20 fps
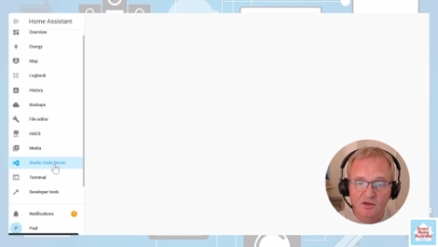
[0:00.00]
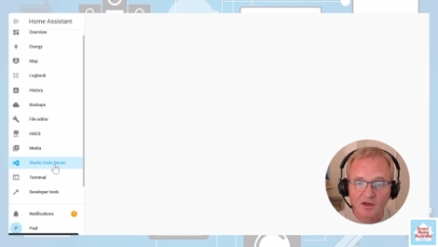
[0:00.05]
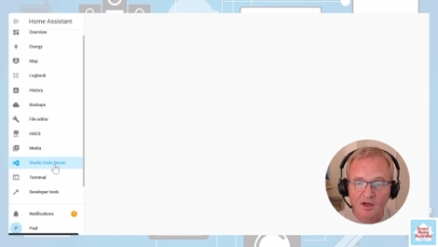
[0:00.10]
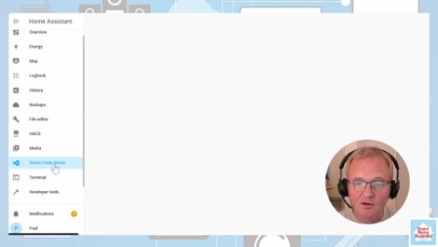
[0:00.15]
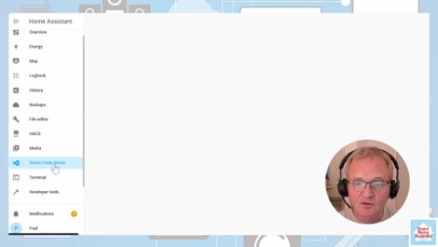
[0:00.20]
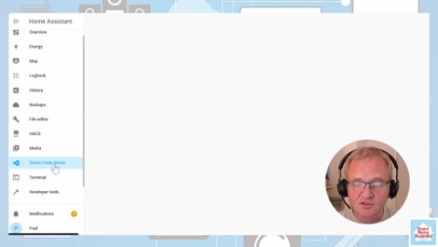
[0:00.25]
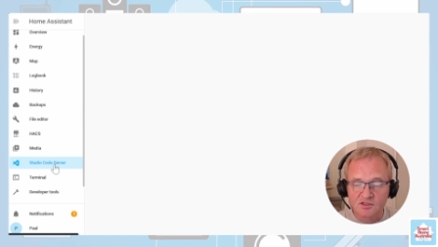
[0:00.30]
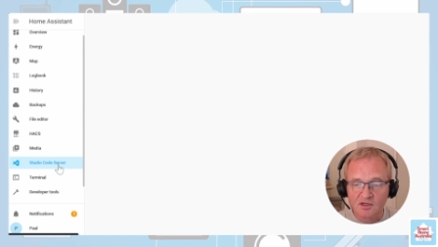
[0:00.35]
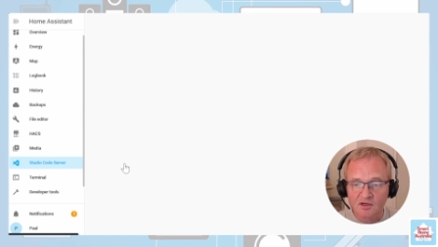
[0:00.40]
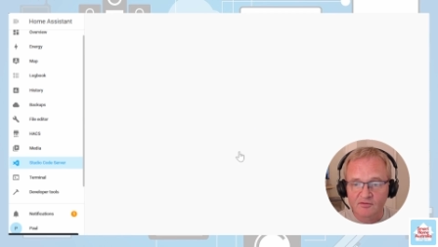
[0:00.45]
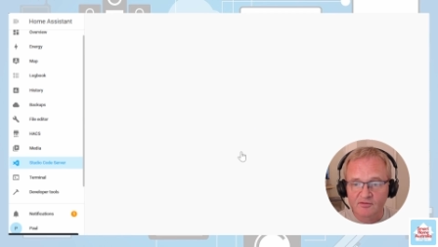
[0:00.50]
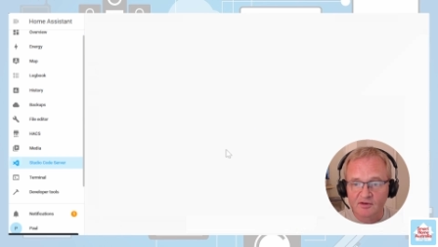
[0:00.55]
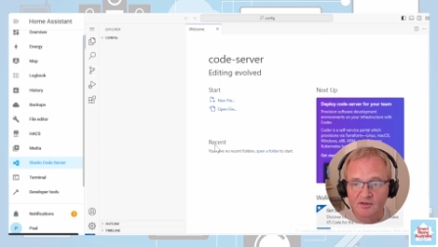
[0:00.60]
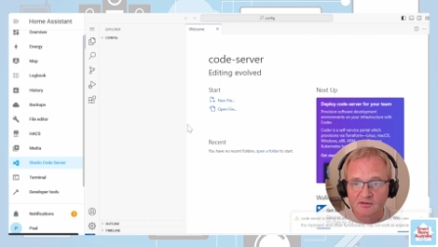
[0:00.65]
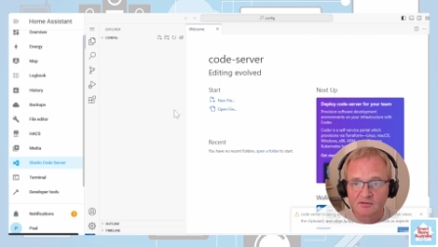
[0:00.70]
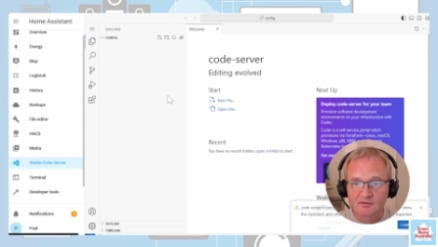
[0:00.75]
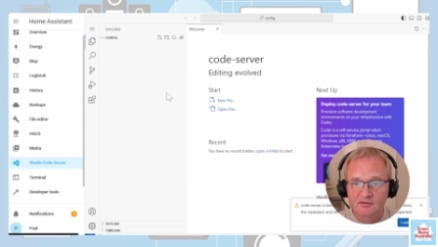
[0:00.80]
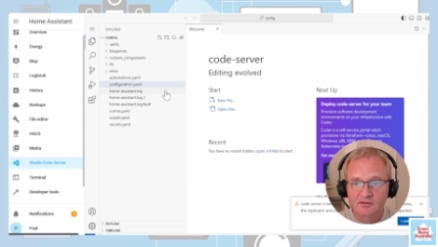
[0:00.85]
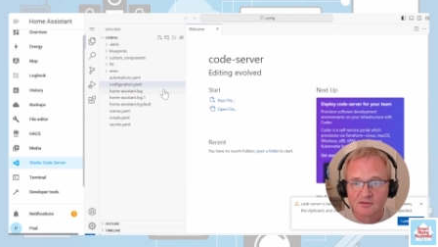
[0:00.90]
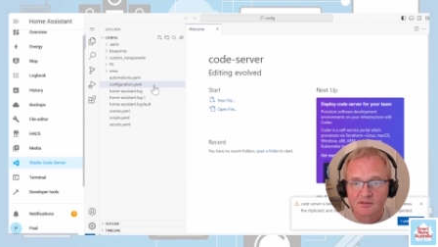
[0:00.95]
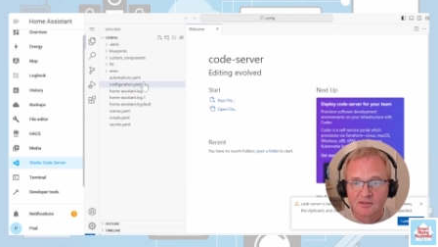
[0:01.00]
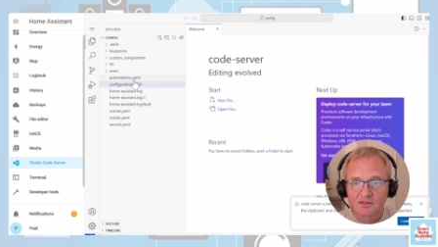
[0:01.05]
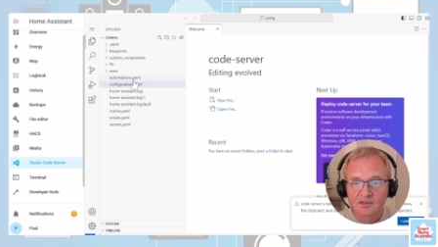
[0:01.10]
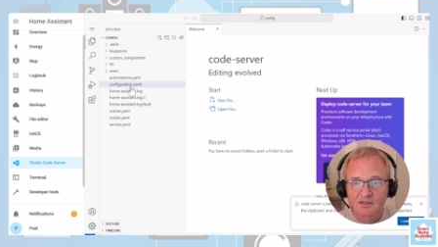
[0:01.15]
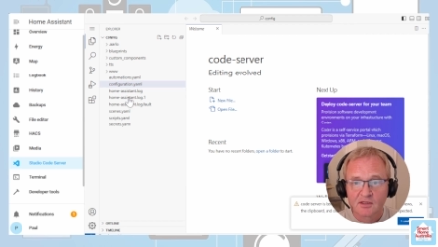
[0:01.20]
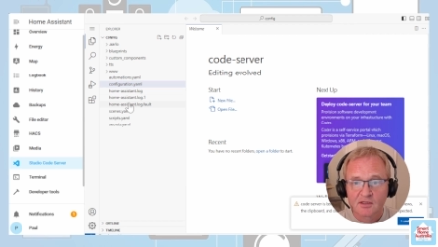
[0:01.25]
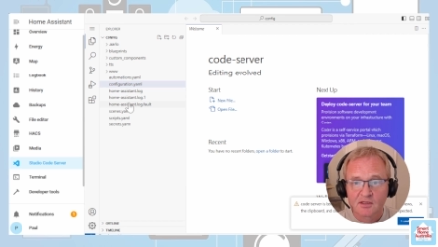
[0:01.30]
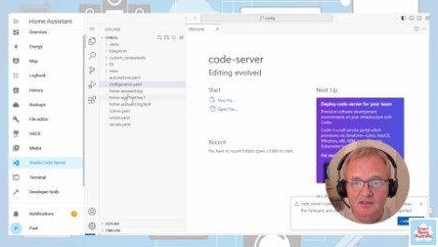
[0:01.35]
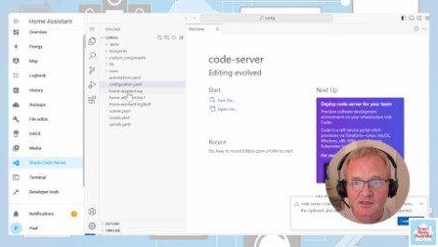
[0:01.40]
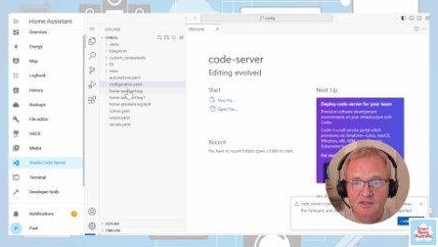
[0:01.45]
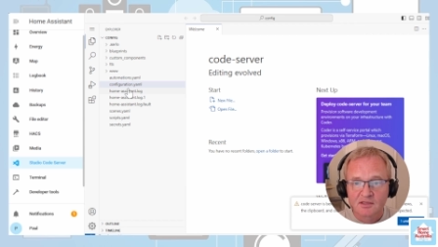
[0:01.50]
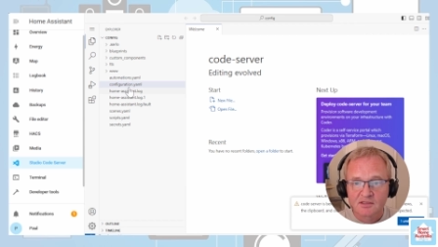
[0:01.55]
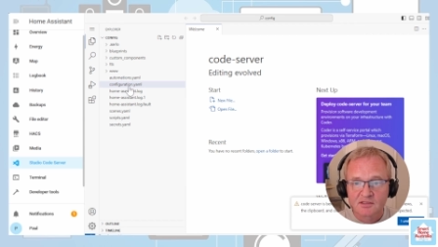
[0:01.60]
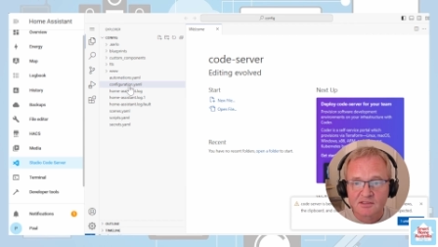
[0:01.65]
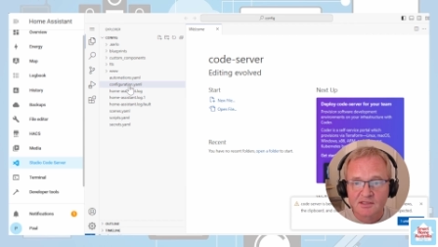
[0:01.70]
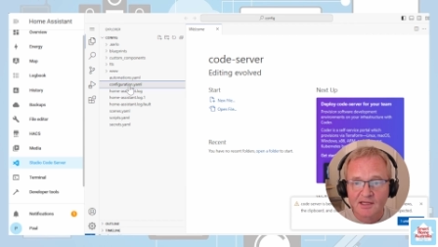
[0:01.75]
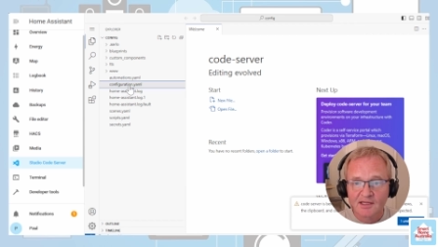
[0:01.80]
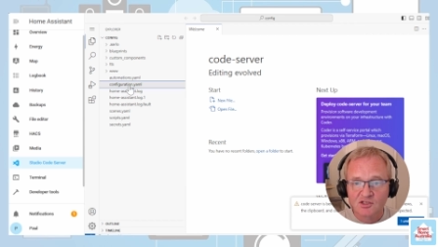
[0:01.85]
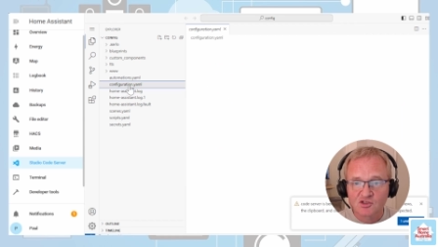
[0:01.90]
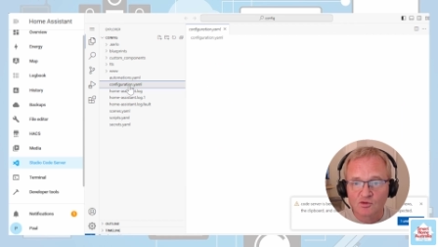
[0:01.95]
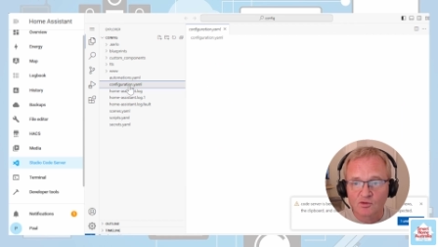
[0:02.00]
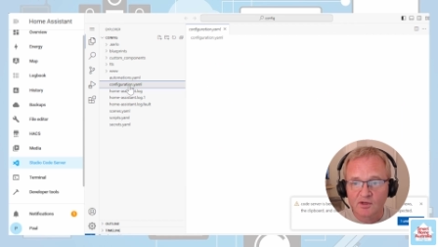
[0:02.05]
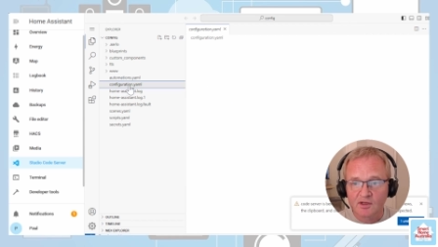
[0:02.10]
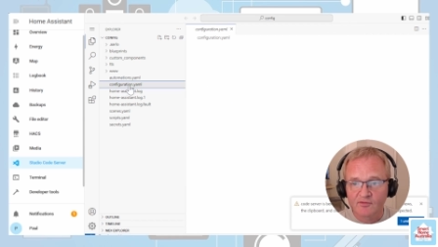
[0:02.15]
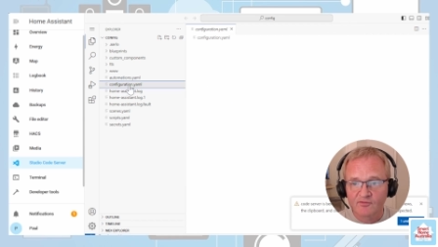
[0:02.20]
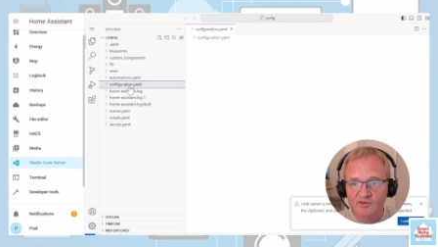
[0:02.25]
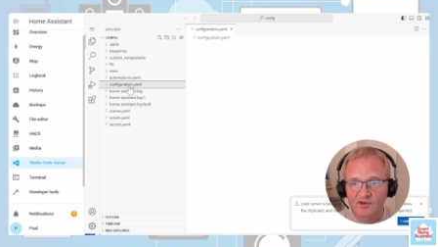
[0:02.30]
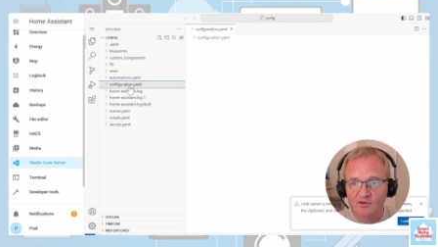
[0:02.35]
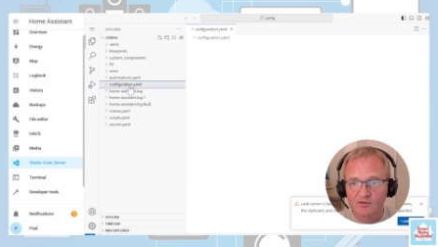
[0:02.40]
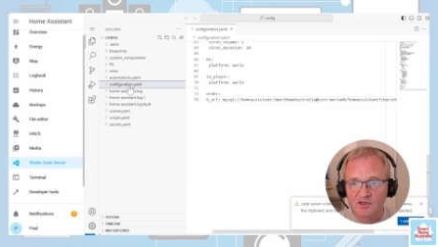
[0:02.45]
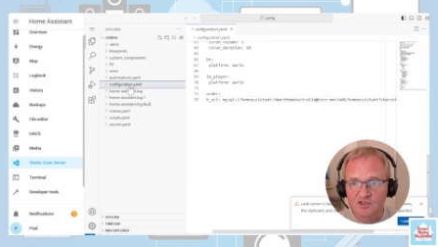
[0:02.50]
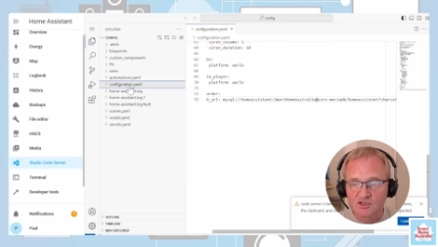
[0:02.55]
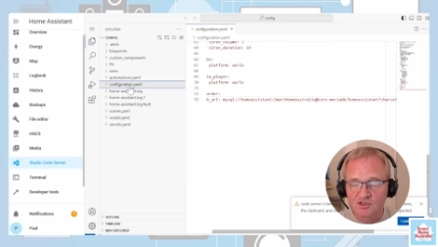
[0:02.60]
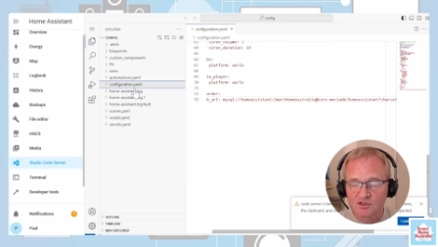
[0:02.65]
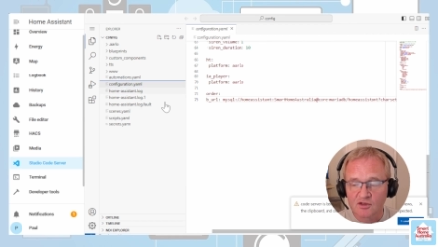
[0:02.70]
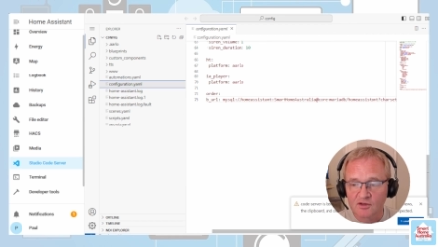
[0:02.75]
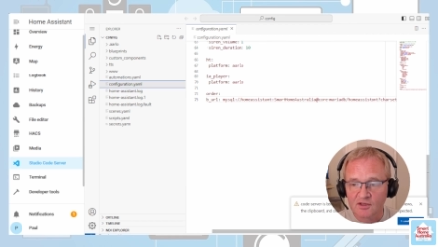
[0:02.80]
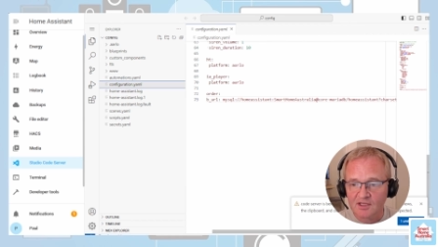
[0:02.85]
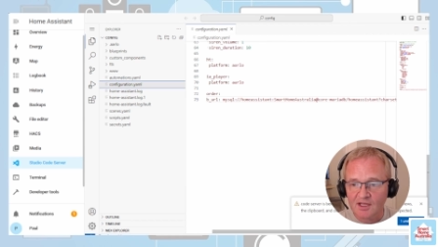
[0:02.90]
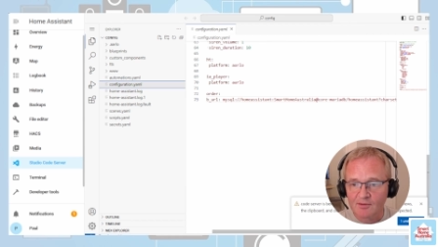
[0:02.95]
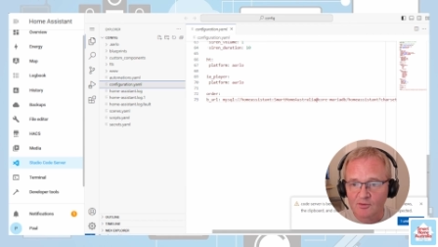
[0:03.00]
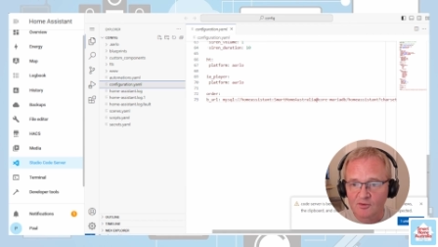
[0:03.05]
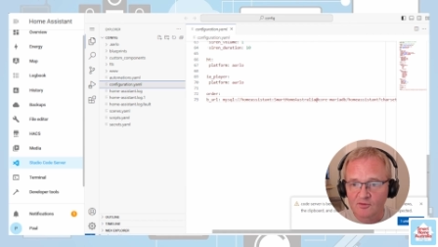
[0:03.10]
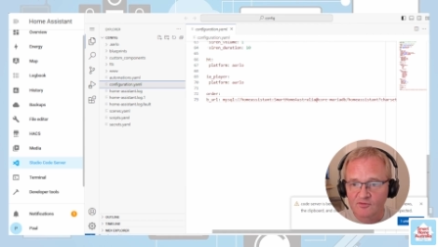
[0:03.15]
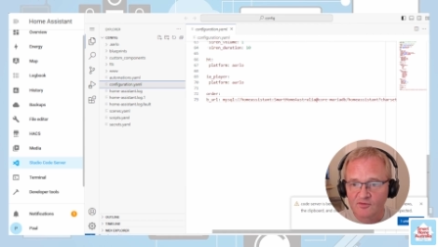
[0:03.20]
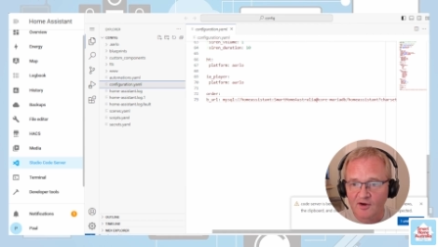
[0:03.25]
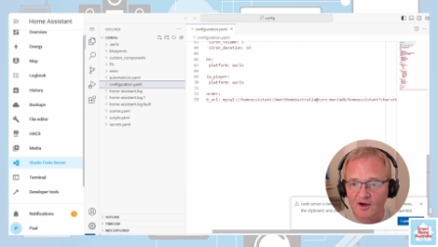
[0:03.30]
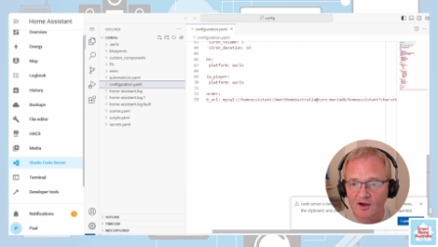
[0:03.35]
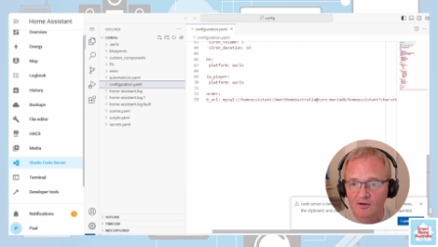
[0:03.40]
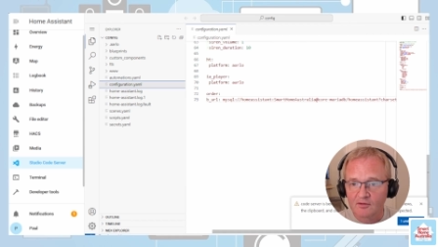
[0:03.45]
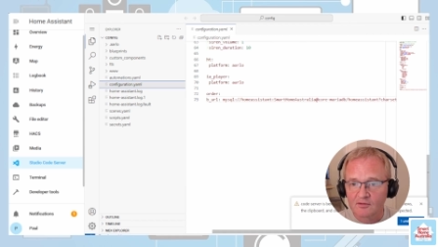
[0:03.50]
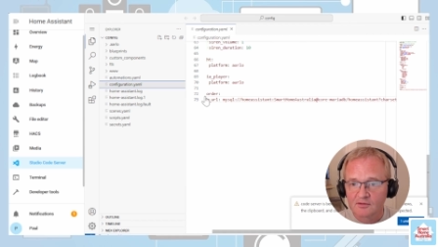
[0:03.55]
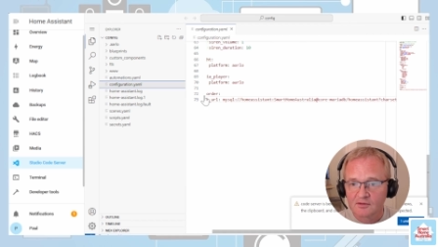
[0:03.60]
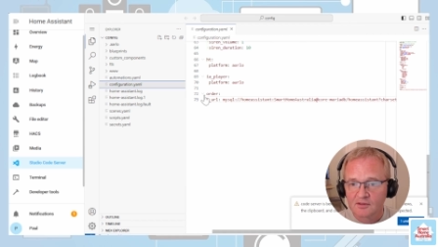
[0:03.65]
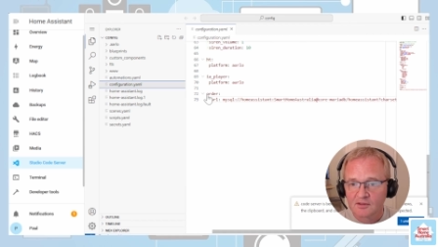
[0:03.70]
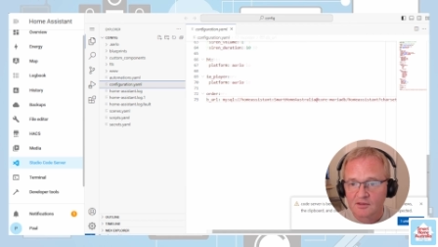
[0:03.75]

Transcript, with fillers: Code Server, select your configuration.yaml file,